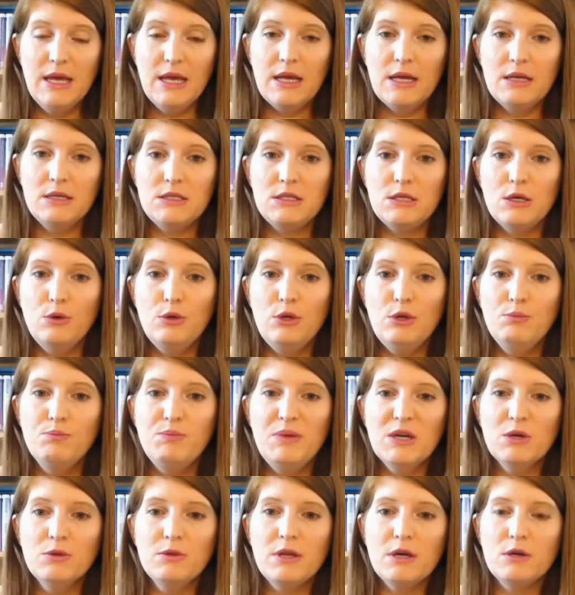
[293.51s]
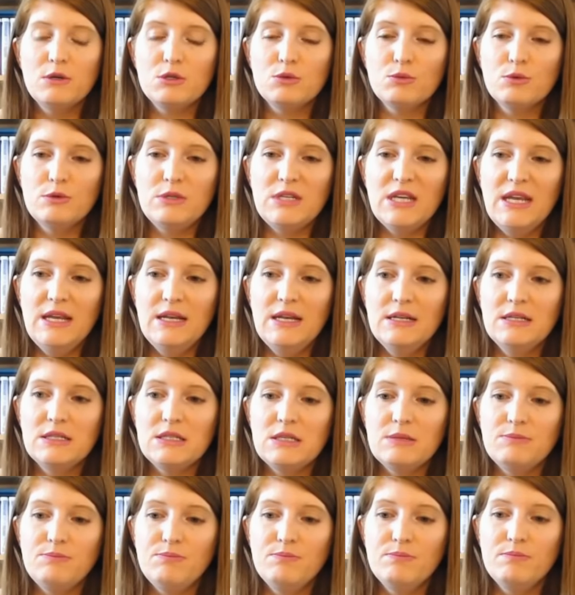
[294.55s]
And so you build those
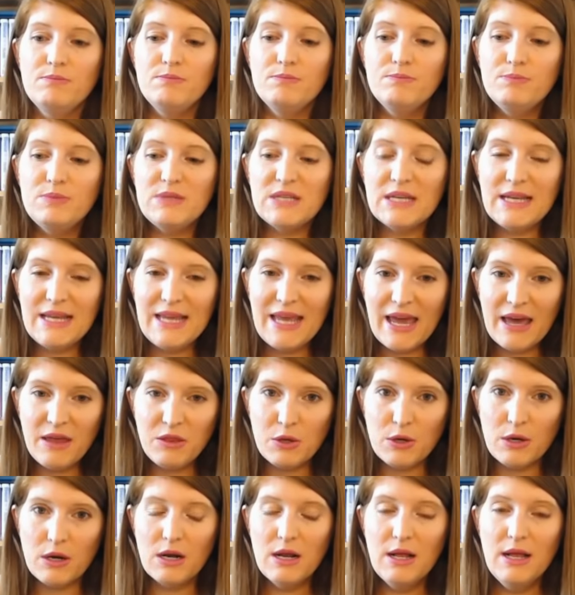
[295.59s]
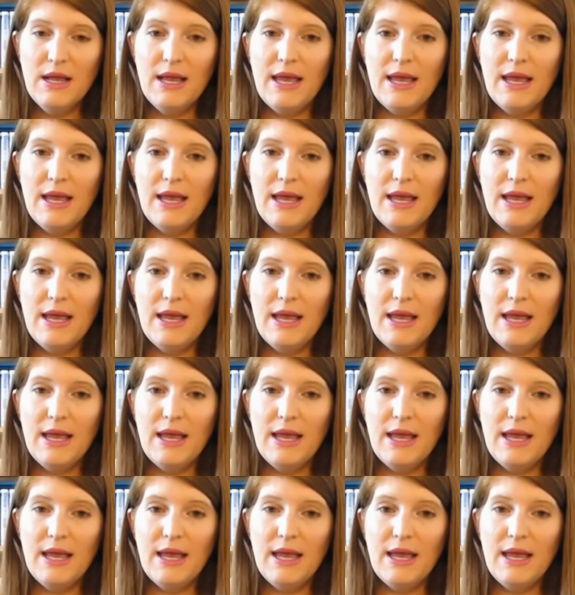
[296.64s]
routines together.